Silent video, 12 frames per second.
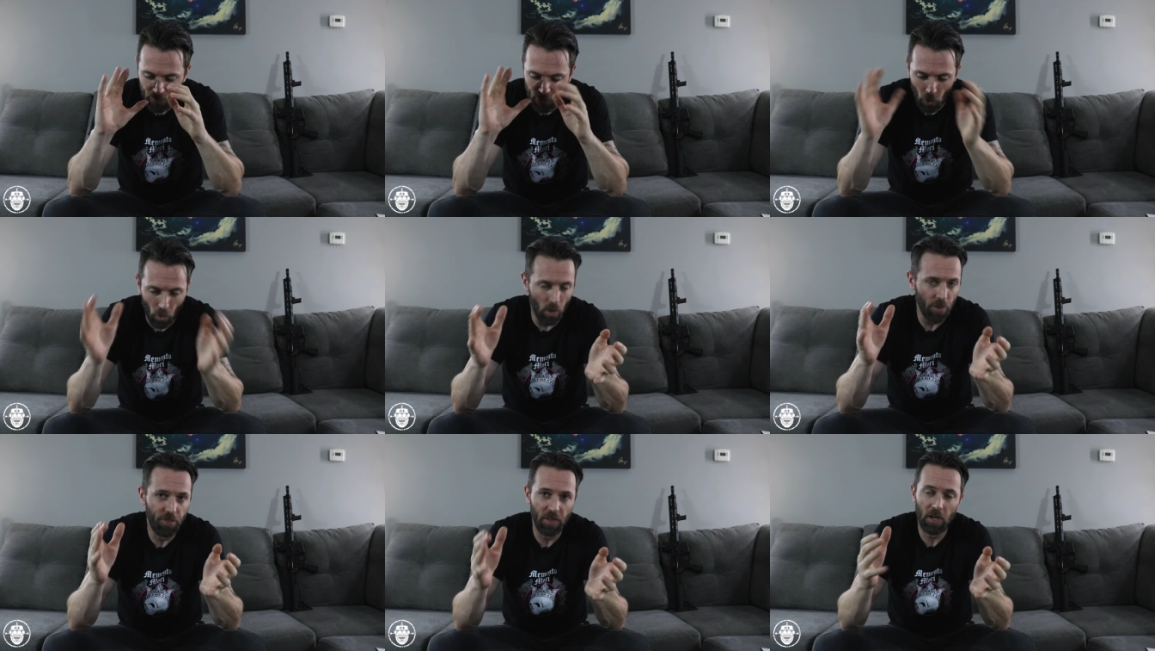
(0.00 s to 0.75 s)
The
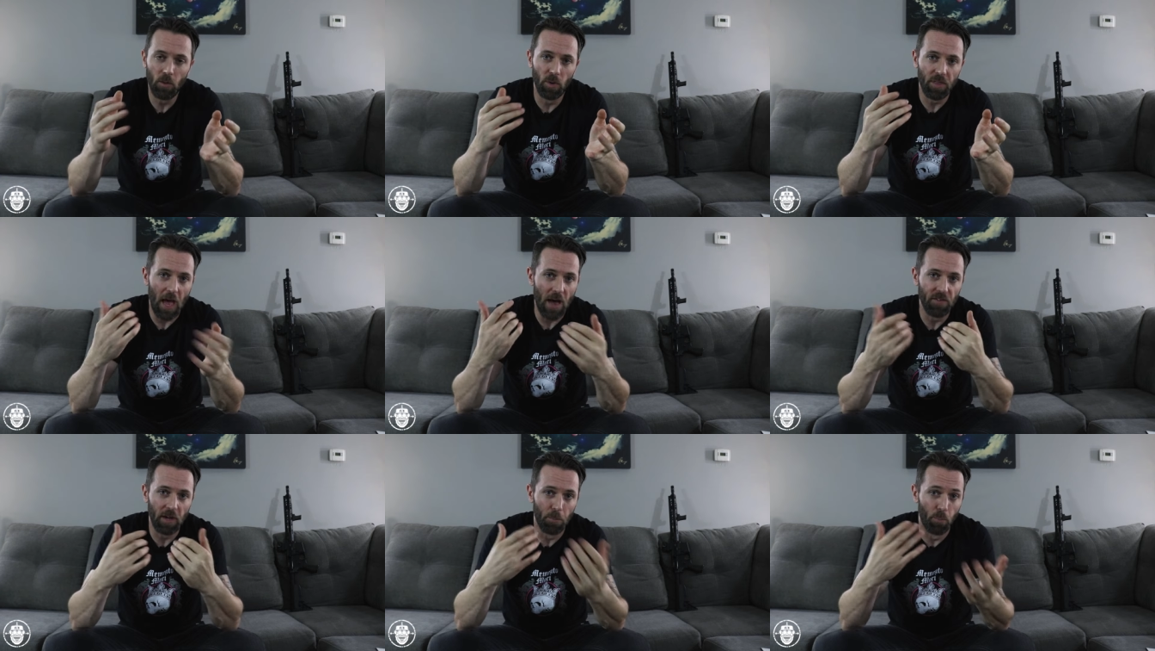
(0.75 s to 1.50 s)
whole thing with
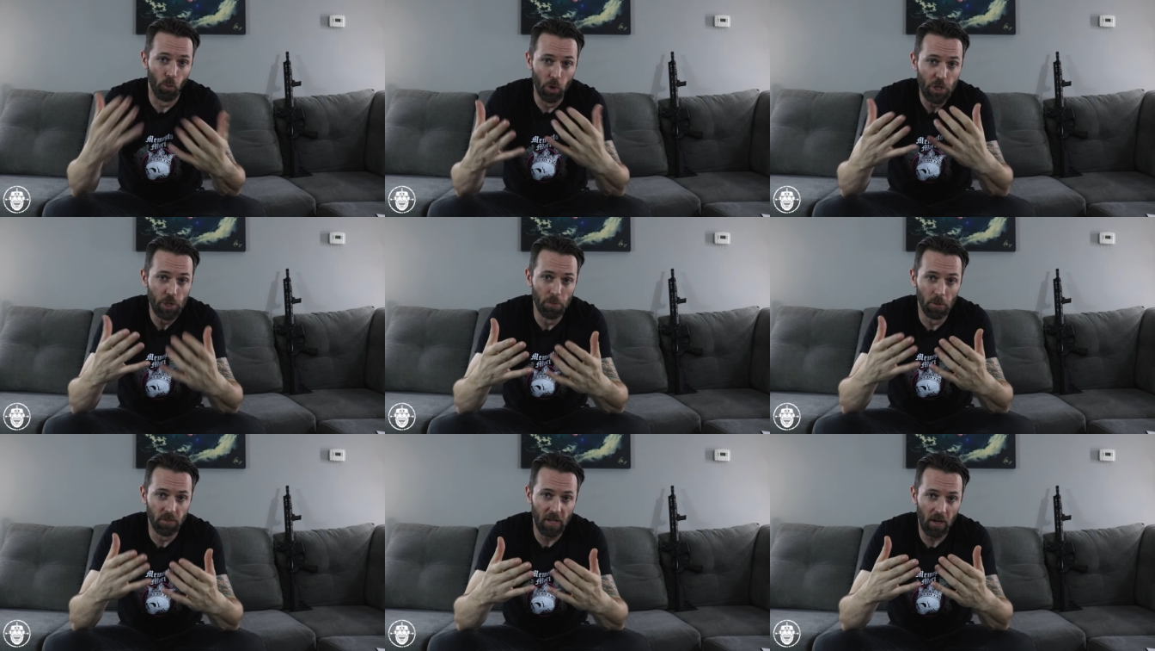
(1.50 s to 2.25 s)
having
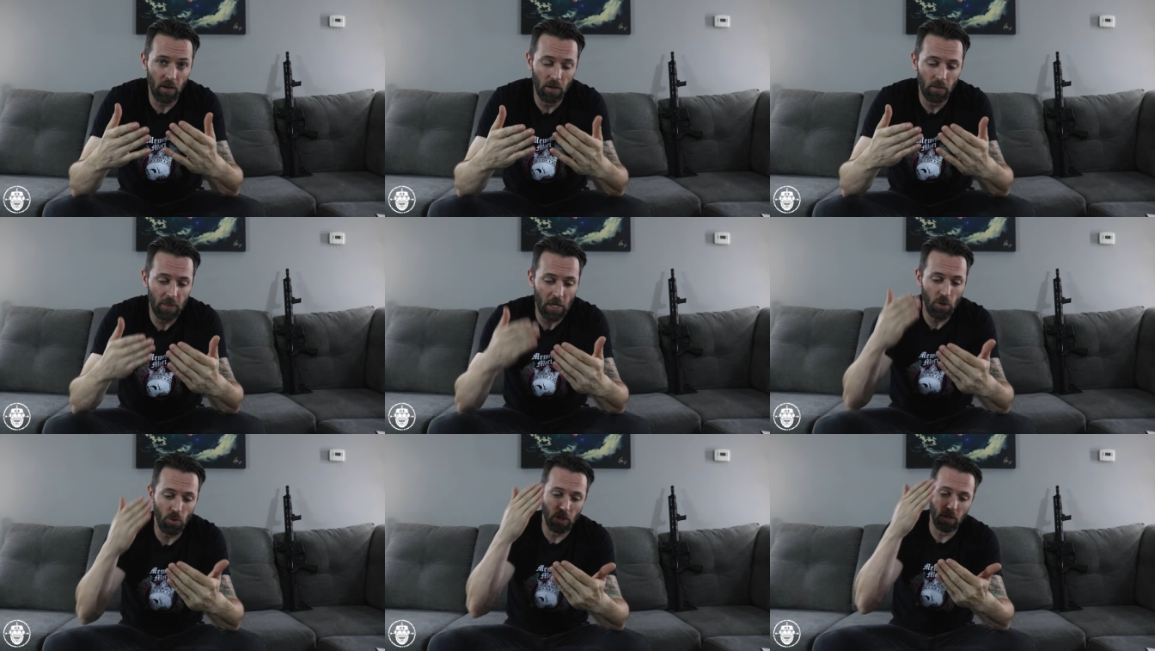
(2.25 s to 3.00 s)
appreciable data
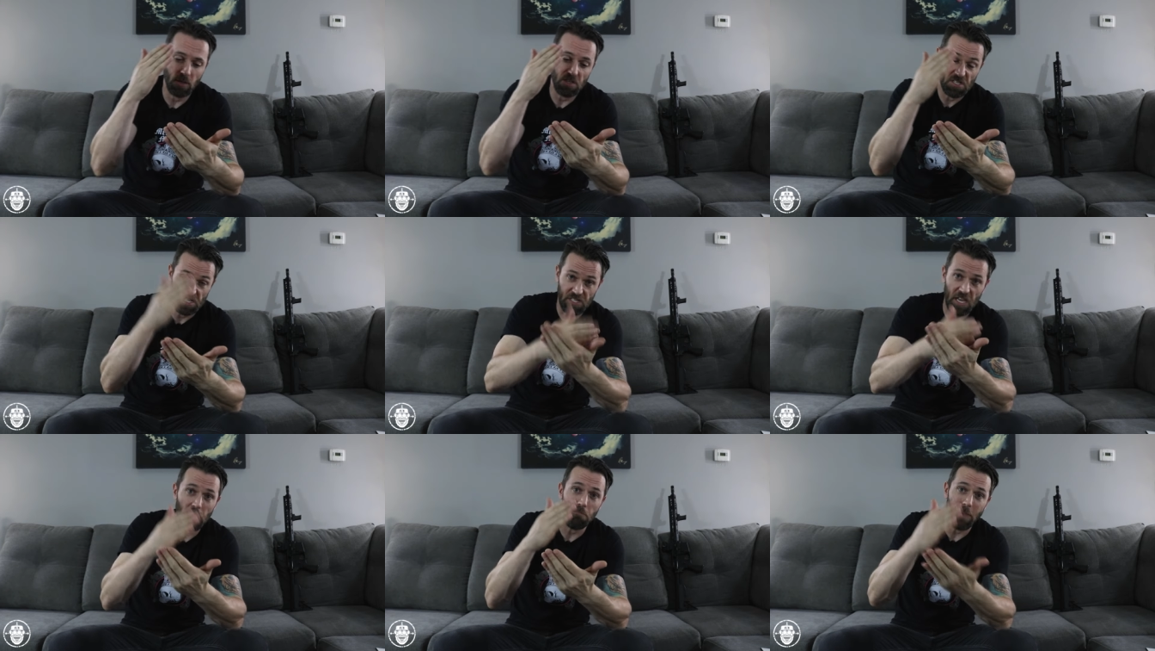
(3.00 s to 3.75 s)
that you can
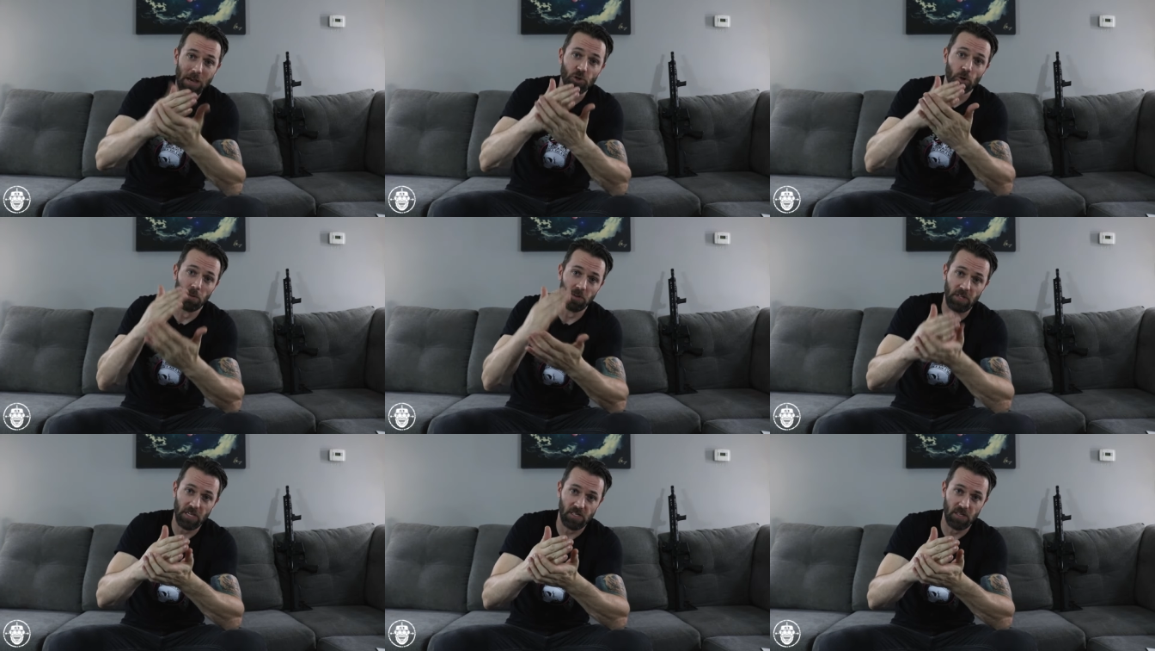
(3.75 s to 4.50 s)
see measurable
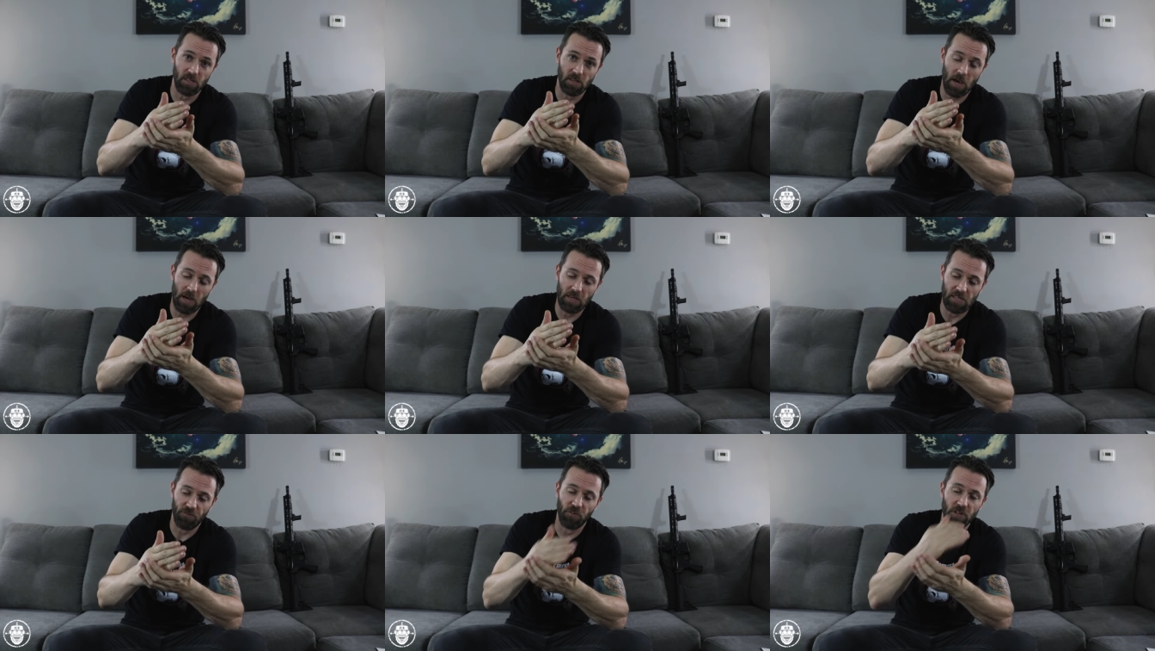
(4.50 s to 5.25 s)
distant uh,
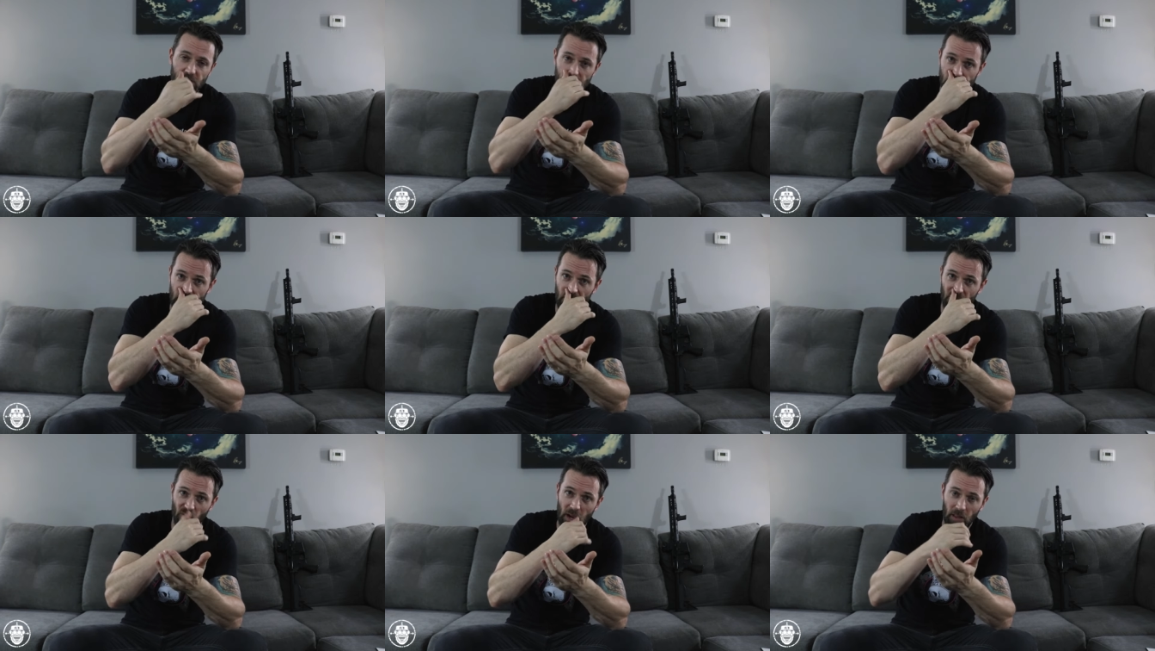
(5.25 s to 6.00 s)
differences
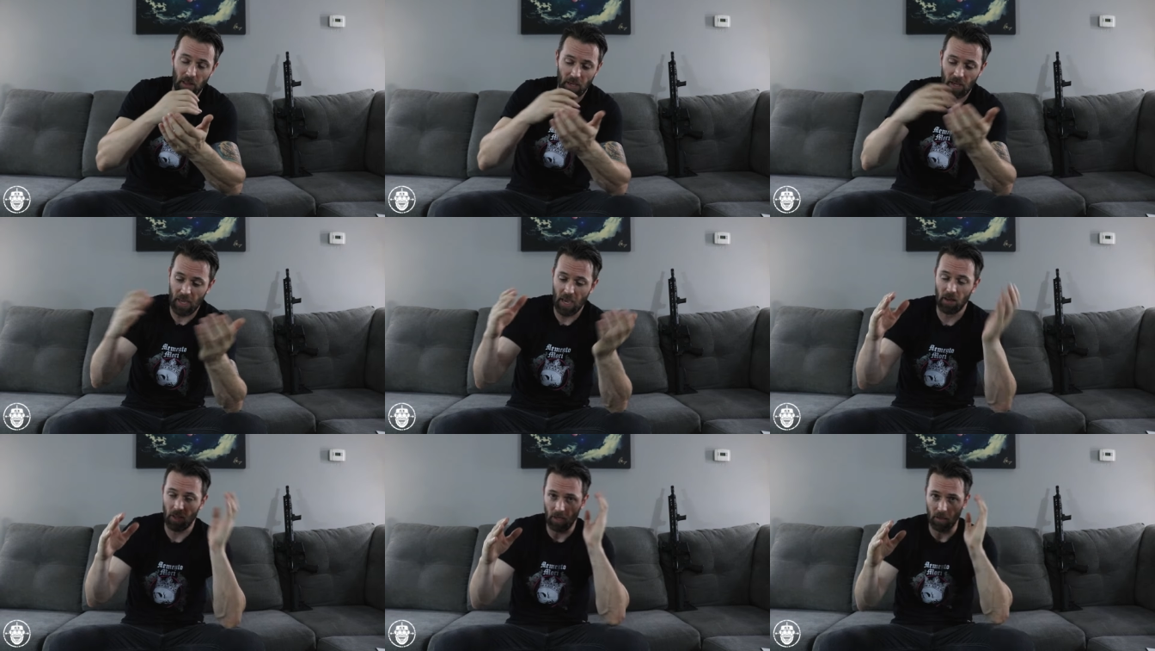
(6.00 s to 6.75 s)
in, right? Like
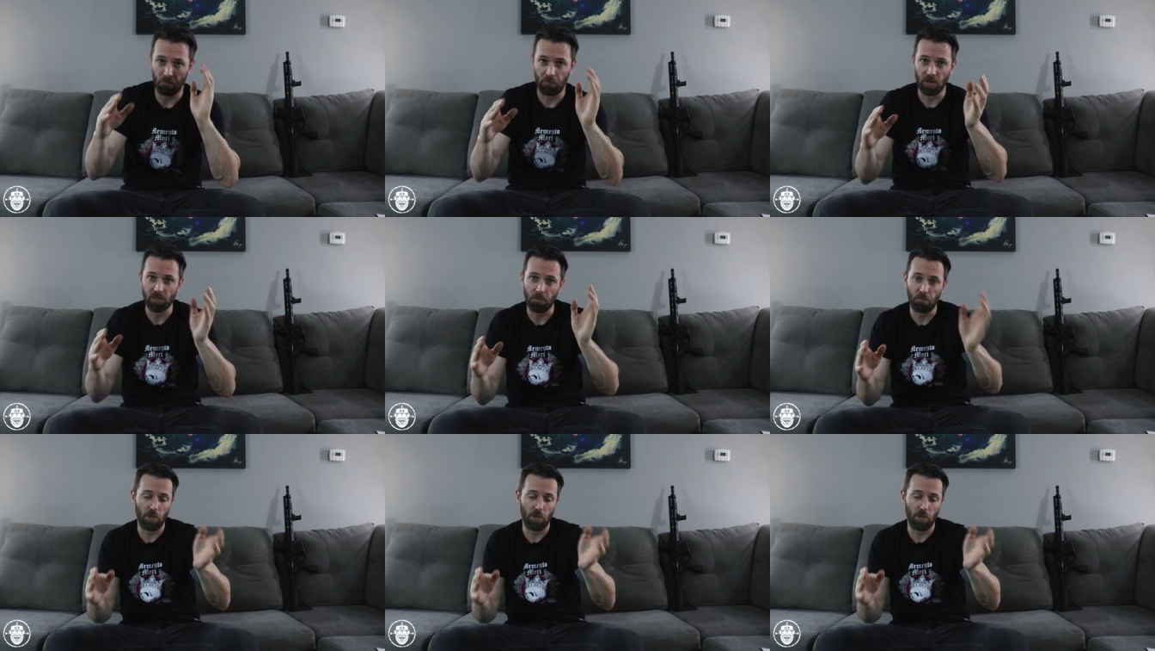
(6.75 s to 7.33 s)
again, like a, uh, there's a